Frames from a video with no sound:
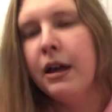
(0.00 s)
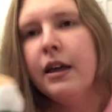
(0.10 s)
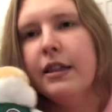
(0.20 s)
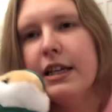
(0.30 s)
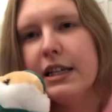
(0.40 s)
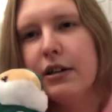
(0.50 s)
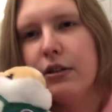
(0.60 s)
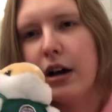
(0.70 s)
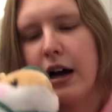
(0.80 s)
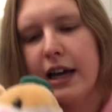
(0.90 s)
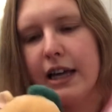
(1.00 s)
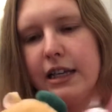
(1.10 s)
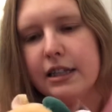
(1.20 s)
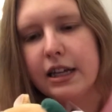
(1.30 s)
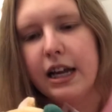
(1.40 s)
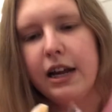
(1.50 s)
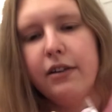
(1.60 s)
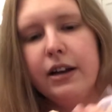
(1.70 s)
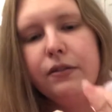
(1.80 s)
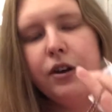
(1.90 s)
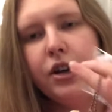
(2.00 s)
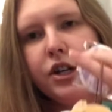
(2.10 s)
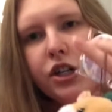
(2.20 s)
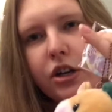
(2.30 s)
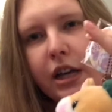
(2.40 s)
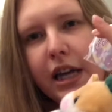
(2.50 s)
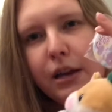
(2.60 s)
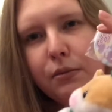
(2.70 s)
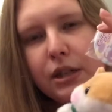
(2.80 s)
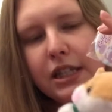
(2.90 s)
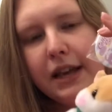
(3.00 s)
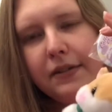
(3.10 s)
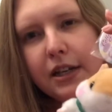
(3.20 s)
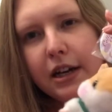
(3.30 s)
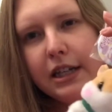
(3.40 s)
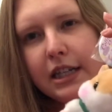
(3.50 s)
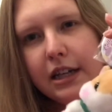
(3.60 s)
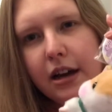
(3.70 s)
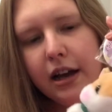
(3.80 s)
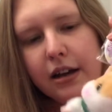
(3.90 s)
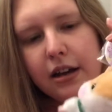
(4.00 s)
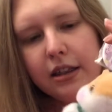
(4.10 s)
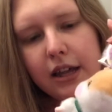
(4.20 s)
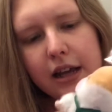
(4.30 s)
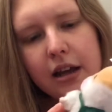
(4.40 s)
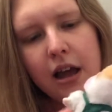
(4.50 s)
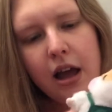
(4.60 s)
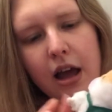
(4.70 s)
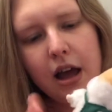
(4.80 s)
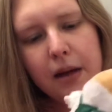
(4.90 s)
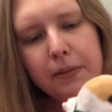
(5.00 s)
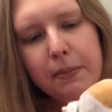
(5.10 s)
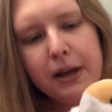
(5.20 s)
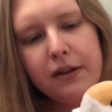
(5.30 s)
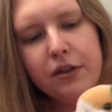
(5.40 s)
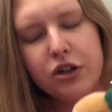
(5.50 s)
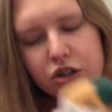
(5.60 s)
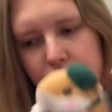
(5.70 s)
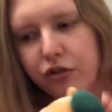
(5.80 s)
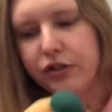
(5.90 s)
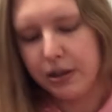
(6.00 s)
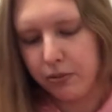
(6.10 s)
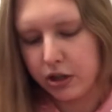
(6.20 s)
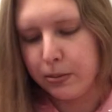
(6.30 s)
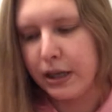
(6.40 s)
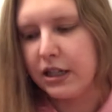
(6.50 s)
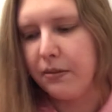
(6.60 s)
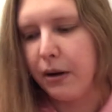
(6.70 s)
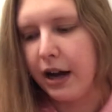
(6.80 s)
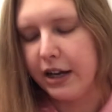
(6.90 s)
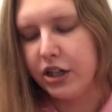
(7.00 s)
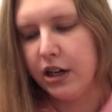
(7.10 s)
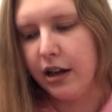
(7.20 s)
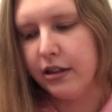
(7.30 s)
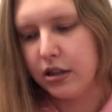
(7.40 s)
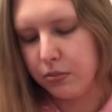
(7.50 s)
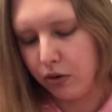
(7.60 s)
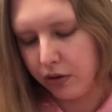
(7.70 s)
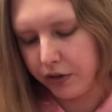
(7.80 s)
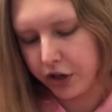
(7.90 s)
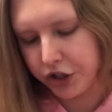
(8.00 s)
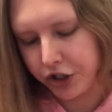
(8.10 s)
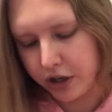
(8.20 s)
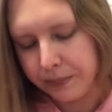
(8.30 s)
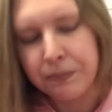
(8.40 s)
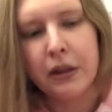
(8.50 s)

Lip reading: This little guy, he's the keyring version. He was £7.99, I think. The bigger versions are obviously more expensive, but I actually like the smaller version.